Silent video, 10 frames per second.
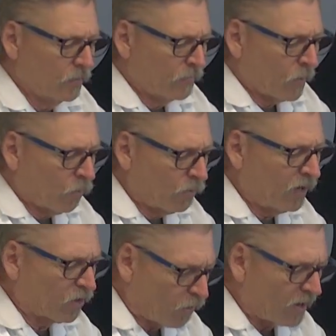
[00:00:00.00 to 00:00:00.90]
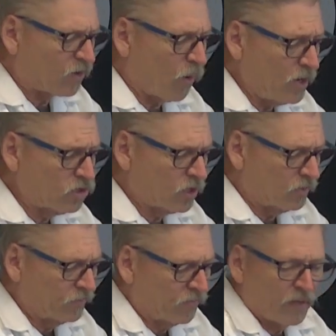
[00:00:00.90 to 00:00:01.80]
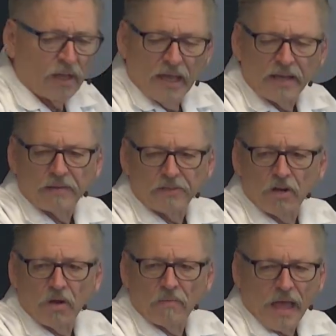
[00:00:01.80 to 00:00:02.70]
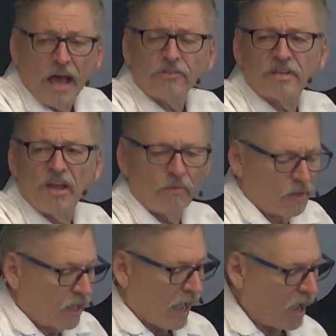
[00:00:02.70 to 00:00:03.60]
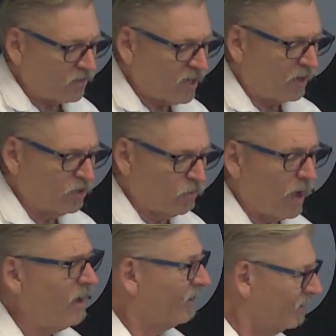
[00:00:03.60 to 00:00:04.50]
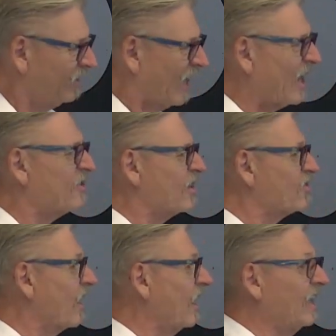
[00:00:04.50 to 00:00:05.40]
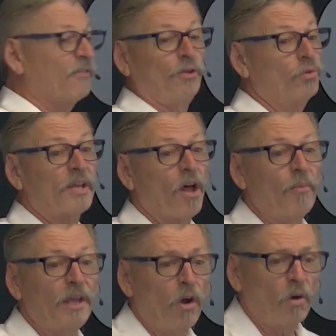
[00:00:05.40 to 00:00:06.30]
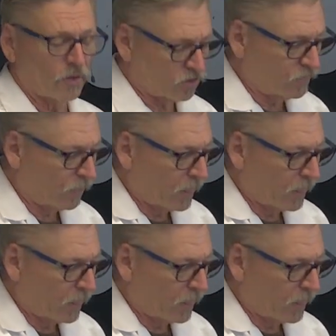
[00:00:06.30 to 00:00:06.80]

Would be a great question. And you know, I'll tell I'll tell you mine, as they say, if you tell me yours.